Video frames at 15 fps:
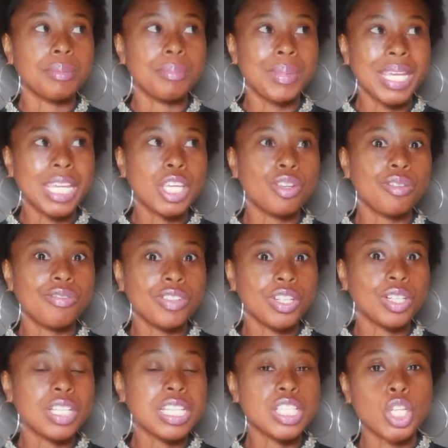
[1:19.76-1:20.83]
make you
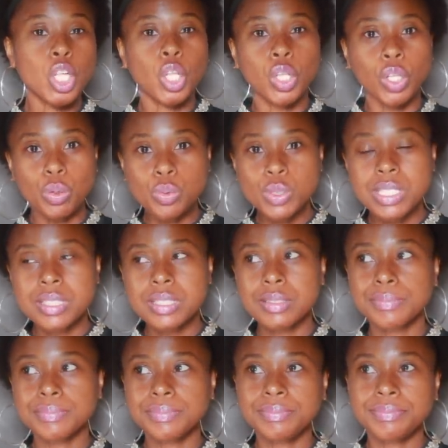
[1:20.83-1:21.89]
feel as
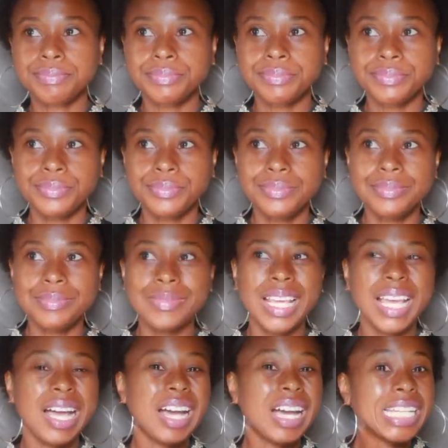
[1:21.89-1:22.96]
close,
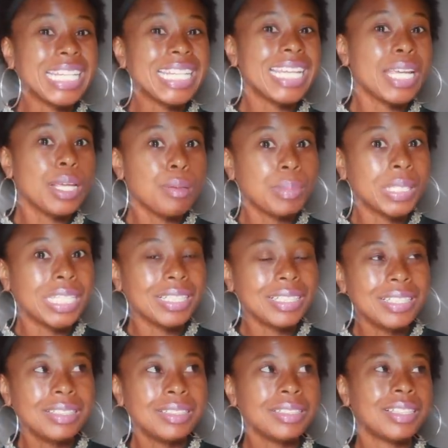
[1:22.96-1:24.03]

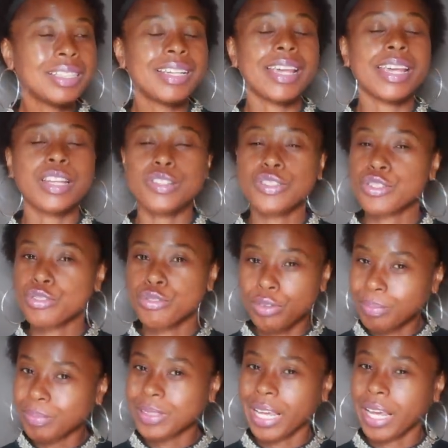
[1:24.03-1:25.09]
uninhibited, and
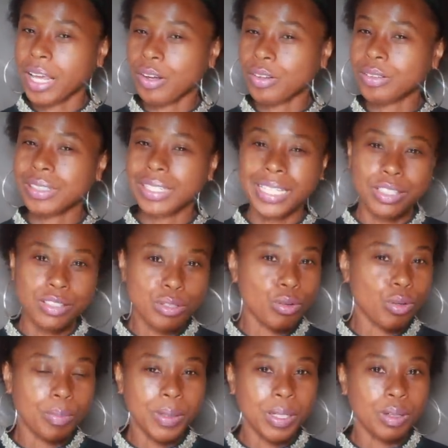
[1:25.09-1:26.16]
stripped down like a
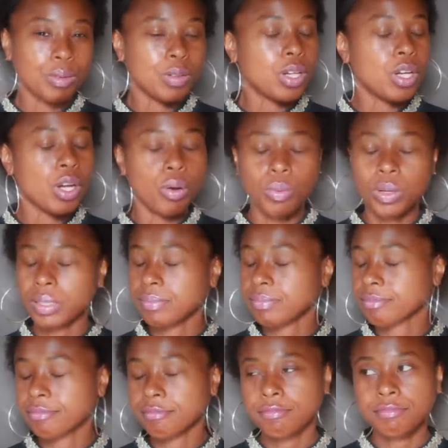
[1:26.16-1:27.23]
Scorpio. No one.
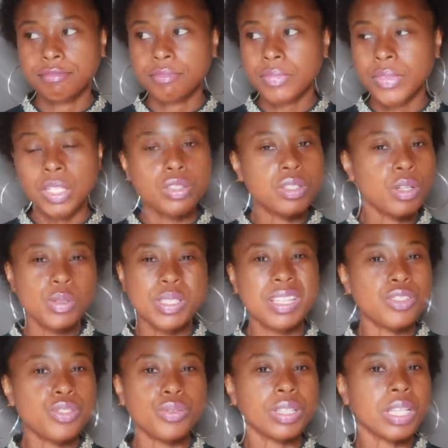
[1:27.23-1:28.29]
There's no
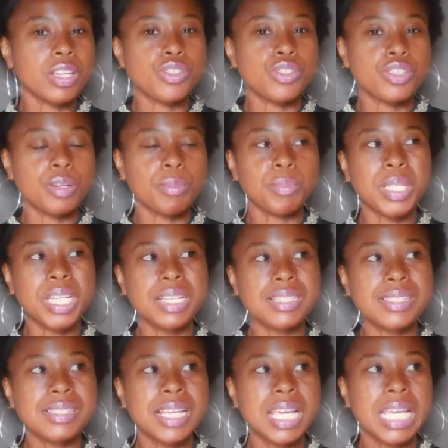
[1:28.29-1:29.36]
such relationship
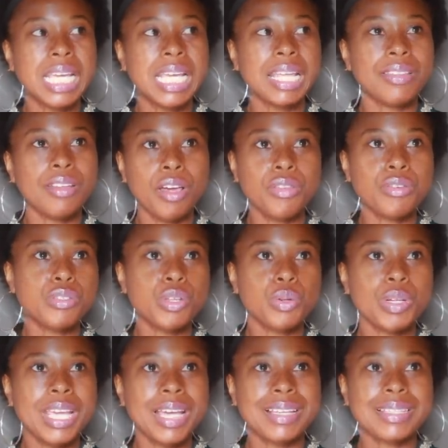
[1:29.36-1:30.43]
because the other
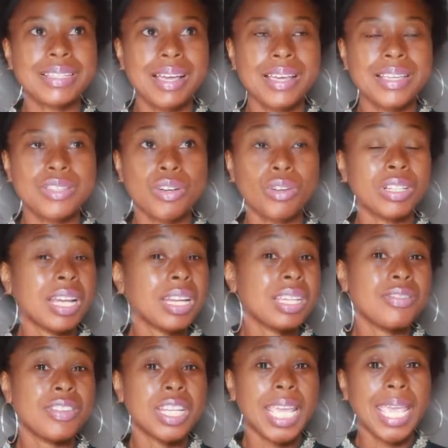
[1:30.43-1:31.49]
zodiac signs are not
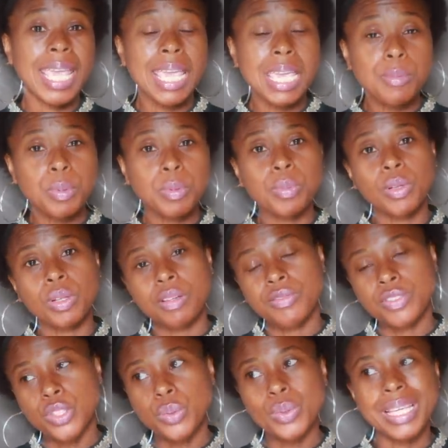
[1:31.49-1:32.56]
even capable
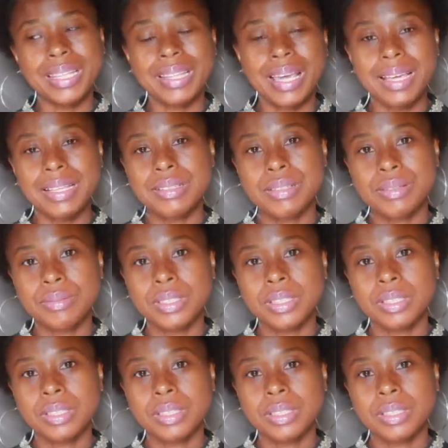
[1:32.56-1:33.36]
of doing that.